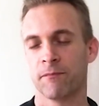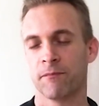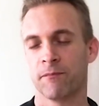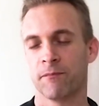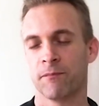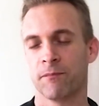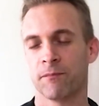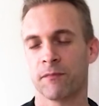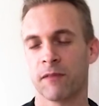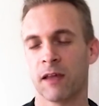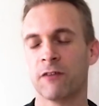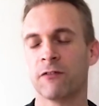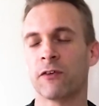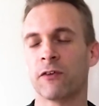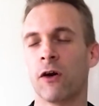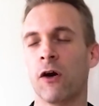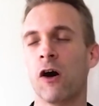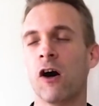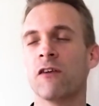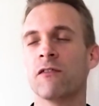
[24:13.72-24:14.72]
And for
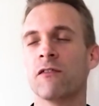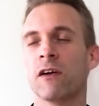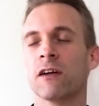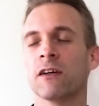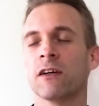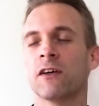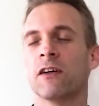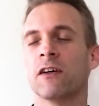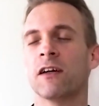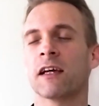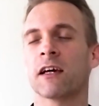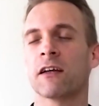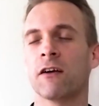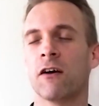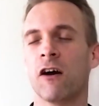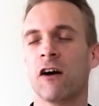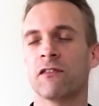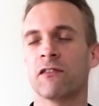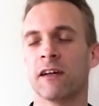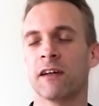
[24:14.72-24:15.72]
all of our learning and all
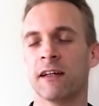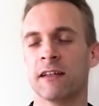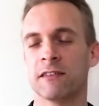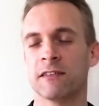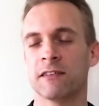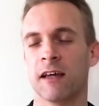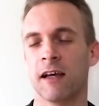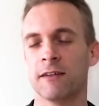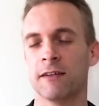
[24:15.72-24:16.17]
of our insights